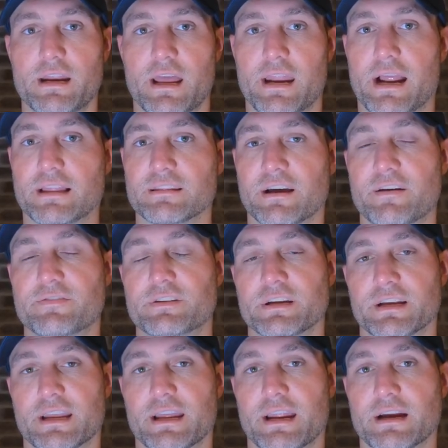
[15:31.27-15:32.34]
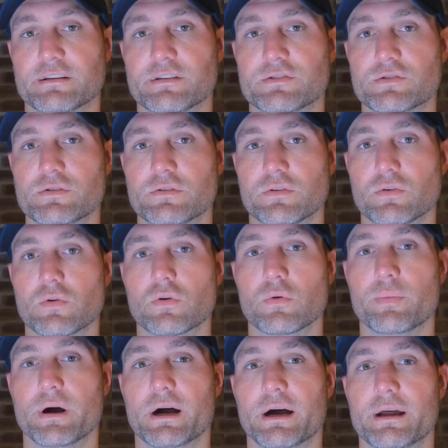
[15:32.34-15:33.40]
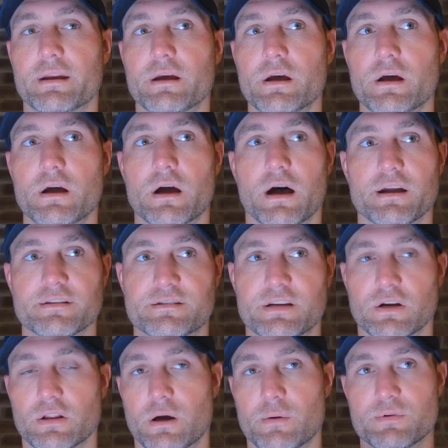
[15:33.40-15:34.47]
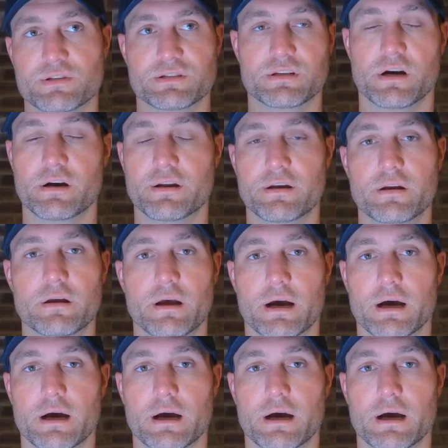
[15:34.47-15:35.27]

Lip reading: and I left it connected to the Google pod until I was done